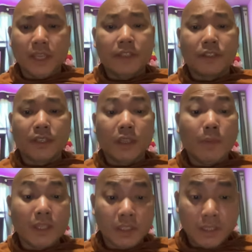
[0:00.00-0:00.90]
as an
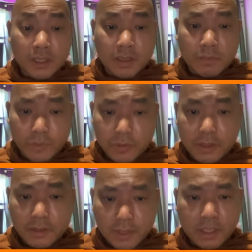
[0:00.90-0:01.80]
imaginative
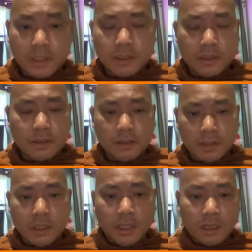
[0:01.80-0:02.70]
Buddhist saint,
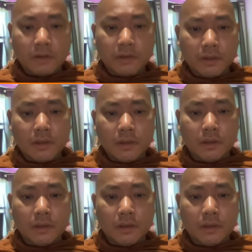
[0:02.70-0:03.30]
here